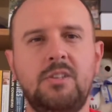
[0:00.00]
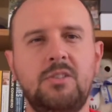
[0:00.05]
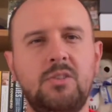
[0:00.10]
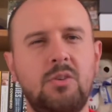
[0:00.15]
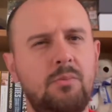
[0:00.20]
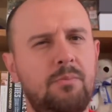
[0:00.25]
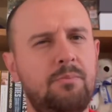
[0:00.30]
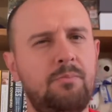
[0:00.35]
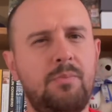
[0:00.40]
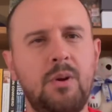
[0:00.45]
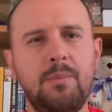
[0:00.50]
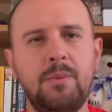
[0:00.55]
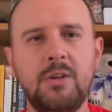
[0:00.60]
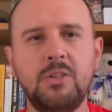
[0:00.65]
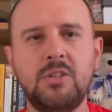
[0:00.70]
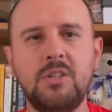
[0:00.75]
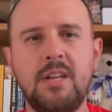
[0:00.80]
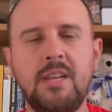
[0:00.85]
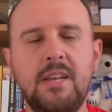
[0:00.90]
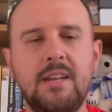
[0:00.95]
So pretty
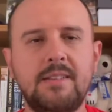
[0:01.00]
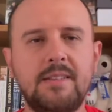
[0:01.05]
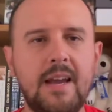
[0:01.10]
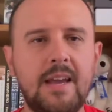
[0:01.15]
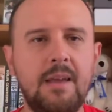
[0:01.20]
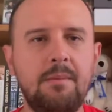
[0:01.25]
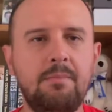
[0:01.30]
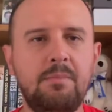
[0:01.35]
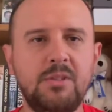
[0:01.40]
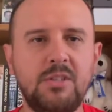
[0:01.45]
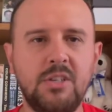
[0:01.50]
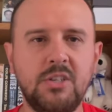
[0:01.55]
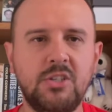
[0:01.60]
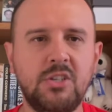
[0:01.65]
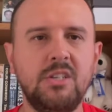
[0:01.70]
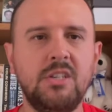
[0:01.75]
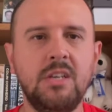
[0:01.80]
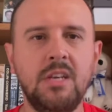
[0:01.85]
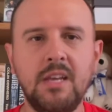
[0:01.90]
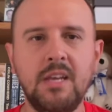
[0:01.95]
much any attacking
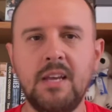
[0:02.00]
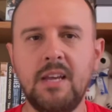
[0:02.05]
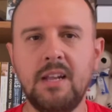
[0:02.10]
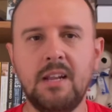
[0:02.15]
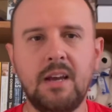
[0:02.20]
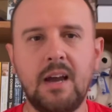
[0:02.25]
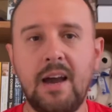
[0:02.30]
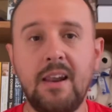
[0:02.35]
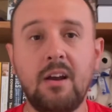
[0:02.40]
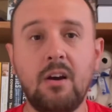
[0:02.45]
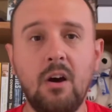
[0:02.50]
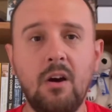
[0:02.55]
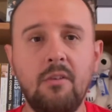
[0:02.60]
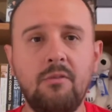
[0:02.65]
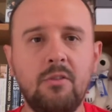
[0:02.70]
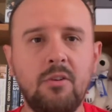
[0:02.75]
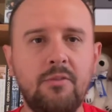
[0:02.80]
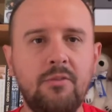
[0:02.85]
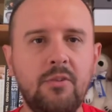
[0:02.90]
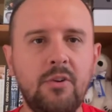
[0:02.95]
position he can kind of
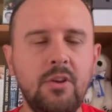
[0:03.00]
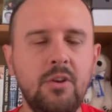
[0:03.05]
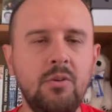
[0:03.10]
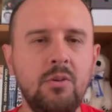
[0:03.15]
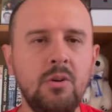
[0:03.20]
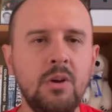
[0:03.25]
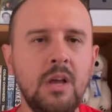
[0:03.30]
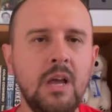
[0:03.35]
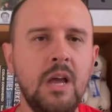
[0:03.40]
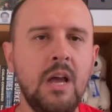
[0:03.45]
cover for you.